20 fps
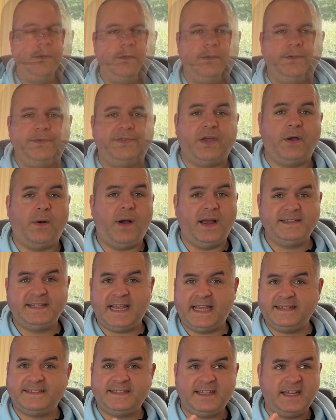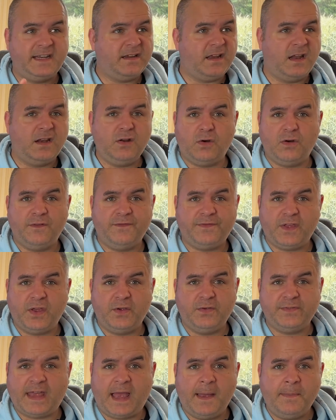So I tested a lot of
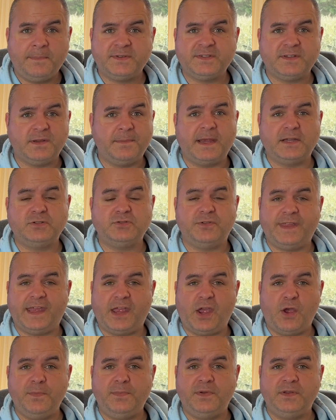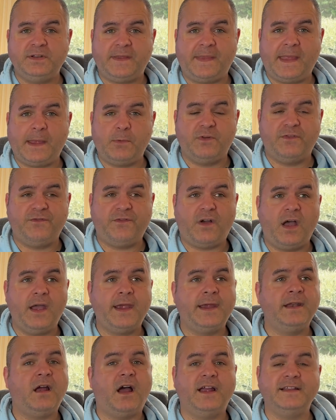those apps to make sure they opened and they were
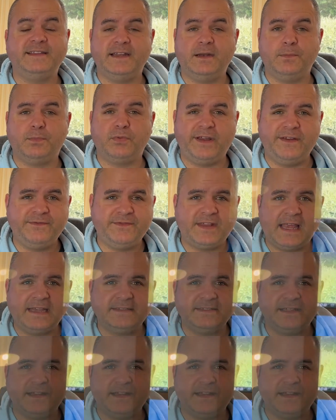fine. I did a brief test